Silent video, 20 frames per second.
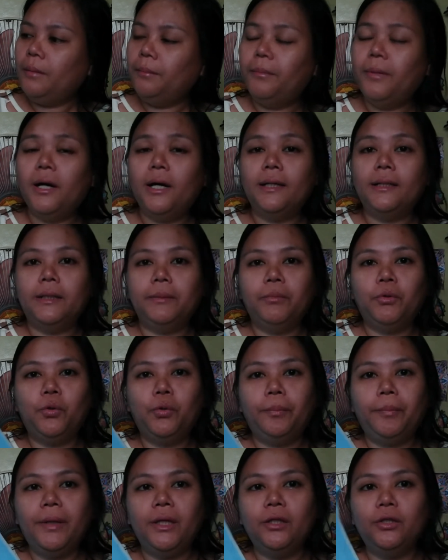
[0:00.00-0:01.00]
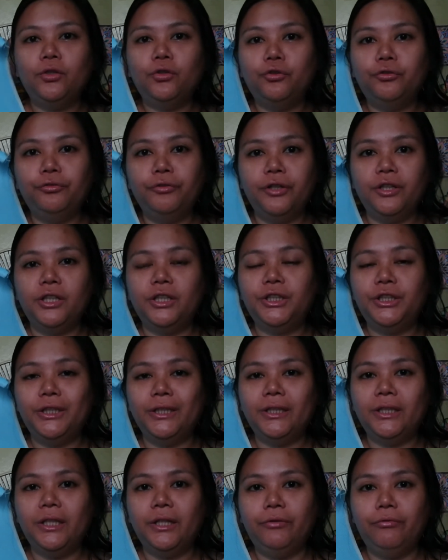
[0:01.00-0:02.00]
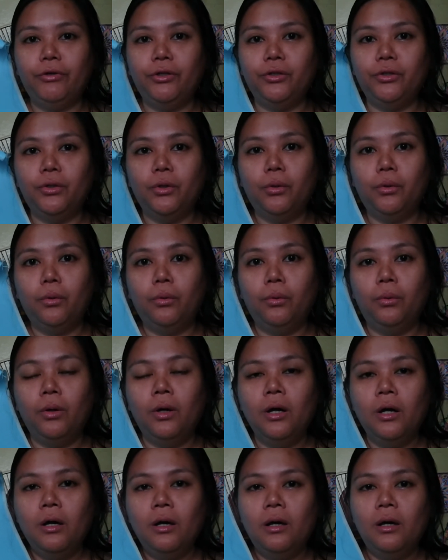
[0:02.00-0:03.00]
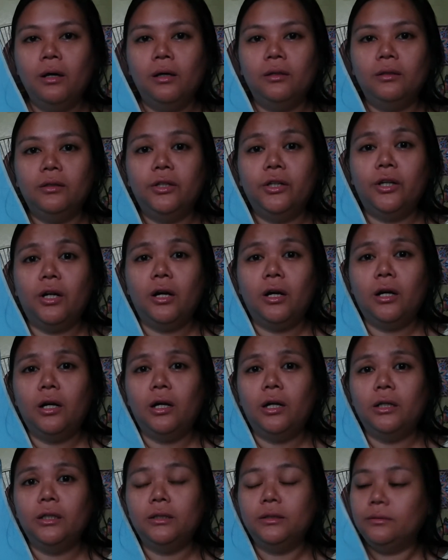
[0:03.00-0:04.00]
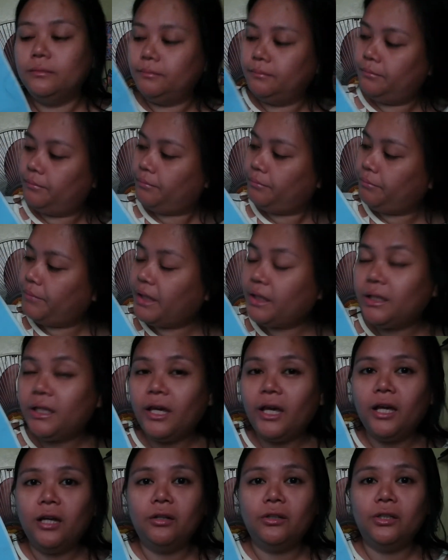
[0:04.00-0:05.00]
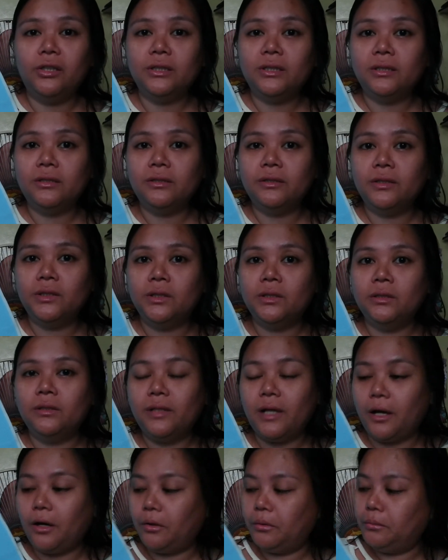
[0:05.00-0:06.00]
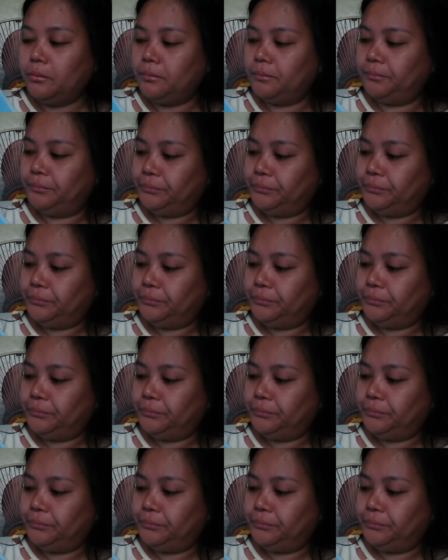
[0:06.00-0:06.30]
But I'm hoping to finish it even though there are many errors now.